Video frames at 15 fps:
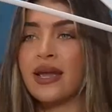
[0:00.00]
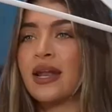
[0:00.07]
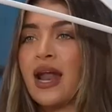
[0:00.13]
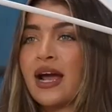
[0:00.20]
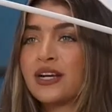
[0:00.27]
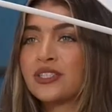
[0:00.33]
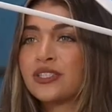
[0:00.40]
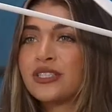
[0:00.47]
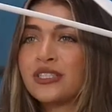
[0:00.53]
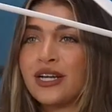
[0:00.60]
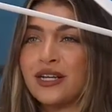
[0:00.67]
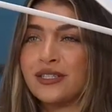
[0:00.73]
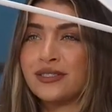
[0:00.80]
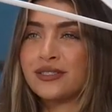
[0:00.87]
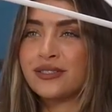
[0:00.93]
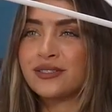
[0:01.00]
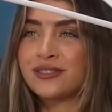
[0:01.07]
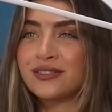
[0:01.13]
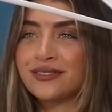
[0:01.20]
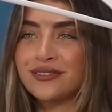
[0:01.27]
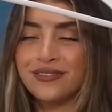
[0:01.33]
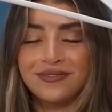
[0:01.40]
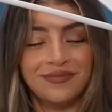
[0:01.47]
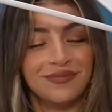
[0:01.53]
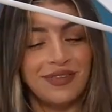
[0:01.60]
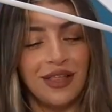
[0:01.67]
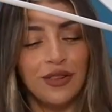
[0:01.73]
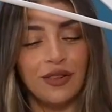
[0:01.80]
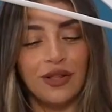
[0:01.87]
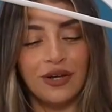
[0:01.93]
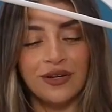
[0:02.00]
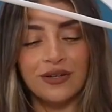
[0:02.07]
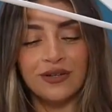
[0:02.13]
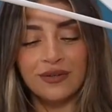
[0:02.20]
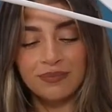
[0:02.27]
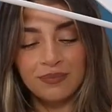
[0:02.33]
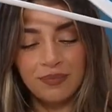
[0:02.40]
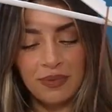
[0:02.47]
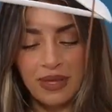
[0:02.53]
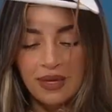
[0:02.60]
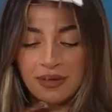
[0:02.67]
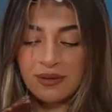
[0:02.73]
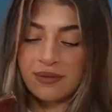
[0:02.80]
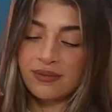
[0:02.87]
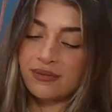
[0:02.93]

it actually does look like